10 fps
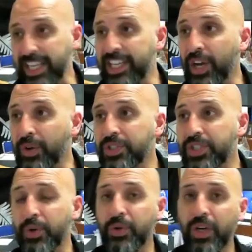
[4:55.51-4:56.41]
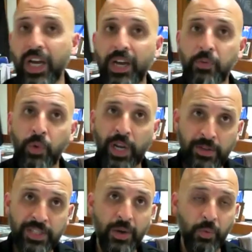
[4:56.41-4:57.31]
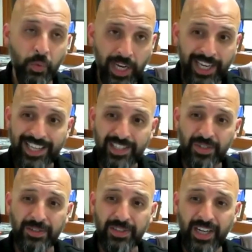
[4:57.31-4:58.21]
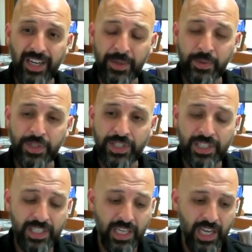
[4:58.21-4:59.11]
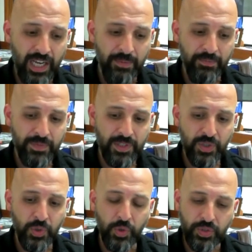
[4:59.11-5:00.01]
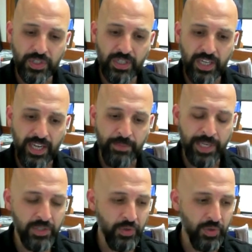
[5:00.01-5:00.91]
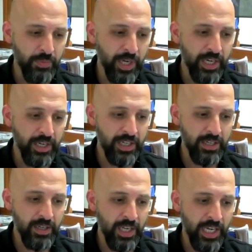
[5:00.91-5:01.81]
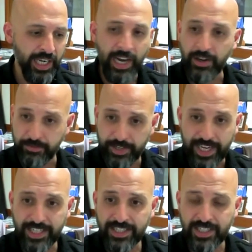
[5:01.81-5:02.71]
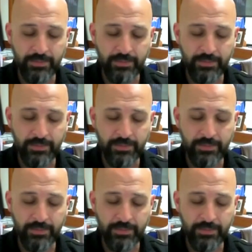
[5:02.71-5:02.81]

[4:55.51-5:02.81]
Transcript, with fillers: You know, so uh, when I was at Waikato, I was um, taught and mentored by uh, Karen Fernandez.